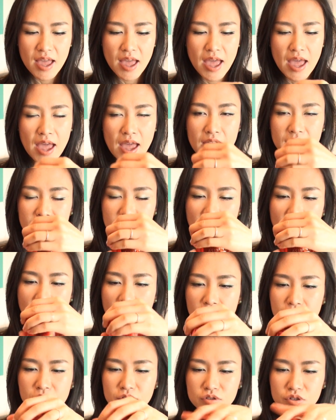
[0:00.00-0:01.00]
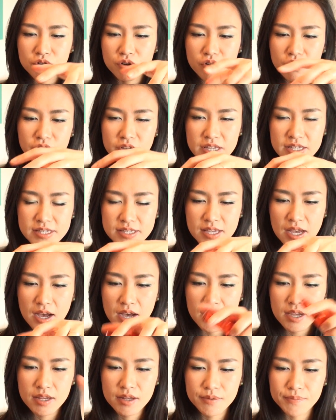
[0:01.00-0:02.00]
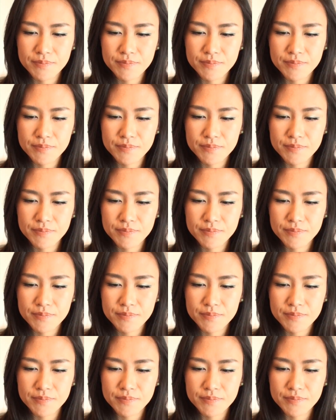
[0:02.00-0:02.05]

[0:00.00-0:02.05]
And I will show you inside.